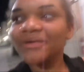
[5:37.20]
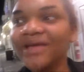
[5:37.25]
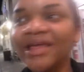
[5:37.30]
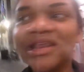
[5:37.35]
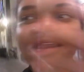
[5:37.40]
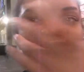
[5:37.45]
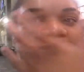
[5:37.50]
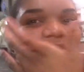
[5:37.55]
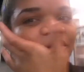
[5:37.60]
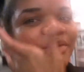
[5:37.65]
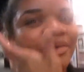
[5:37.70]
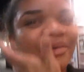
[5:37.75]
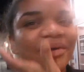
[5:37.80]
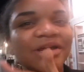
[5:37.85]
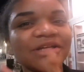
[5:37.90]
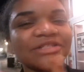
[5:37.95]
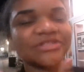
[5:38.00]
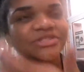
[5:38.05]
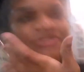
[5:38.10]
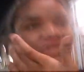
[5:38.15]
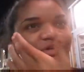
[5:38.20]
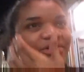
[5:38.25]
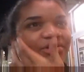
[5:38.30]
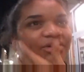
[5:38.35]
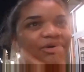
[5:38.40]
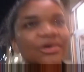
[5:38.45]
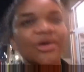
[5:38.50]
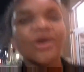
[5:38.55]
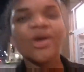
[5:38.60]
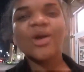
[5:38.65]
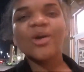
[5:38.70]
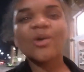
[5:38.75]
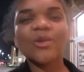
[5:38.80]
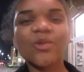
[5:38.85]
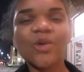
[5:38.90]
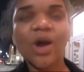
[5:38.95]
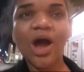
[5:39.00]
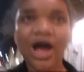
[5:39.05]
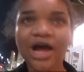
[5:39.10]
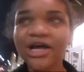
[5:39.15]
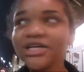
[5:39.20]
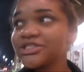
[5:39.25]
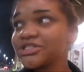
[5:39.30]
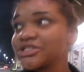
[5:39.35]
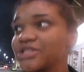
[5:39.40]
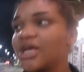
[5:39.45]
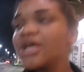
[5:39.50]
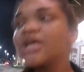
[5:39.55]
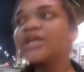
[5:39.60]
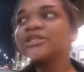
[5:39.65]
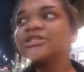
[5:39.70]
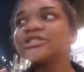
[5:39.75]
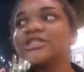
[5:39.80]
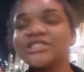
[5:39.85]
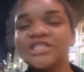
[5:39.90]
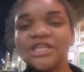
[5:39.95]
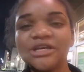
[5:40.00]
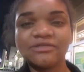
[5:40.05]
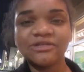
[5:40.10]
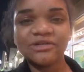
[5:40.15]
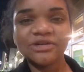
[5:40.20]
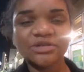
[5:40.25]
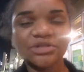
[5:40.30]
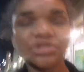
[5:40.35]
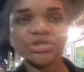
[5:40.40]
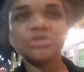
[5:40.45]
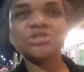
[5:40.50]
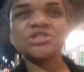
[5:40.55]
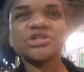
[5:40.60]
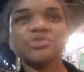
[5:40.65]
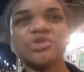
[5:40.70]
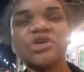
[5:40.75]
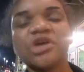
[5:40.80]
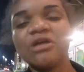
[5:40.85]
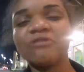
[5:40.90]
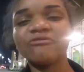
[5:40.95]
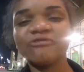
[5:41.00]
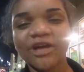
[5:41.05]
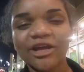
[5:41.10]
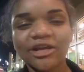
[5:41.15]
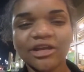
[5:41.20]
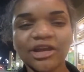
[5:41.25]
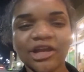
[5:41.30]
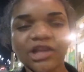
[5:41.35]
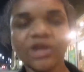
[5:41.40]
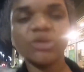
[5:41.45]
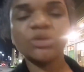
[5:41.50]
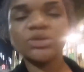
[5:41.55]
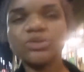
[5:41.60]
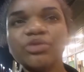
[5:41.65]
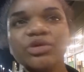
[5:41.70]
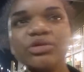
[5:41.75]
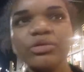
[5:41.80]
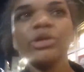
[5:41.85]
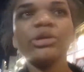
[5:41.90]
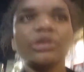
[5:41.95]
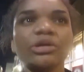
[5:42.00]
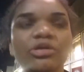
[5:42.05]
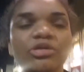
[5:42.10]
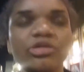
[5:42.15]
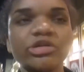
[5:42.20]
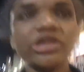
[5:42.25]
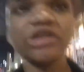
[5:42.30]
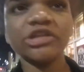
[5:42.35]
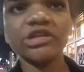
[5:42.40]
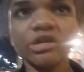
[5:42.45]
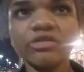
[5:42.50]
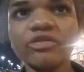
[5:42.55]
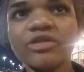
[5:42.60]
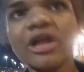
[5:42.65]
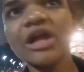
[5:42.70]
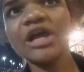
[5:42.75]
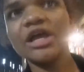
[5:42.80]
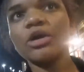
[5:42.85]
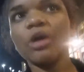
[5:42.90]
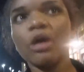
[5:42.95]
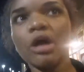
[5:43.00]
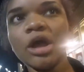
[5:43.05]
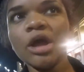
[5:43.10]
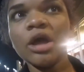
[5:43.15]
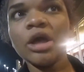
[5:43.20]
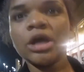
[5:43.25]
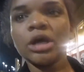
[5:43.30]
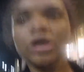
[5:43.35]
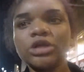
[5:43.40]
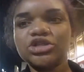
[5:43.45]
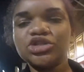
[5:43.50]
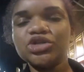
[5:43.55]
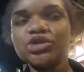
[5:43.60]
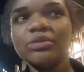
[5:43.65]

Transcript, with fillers: and now we're going to Ross to see if there are shoes because we couldn't find any. It would be really early in there for like two